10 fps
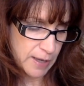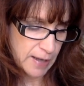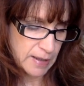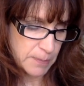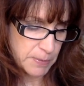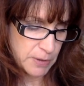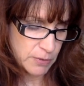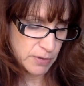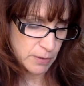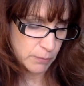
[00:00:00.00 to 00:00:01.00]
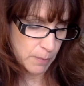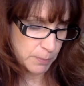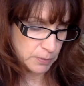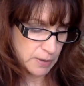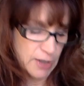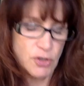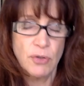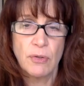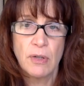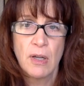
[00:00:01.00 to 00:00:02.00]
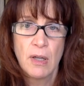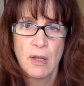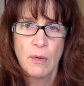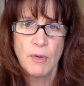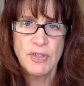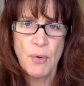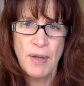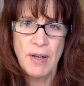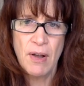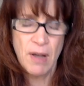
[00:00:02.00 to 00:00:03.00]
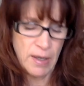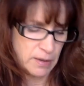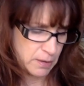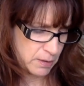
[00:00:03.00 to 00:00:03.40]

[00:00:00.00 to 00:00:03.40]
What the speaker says: Katie appears in a rumpled nightshirt. What's going on?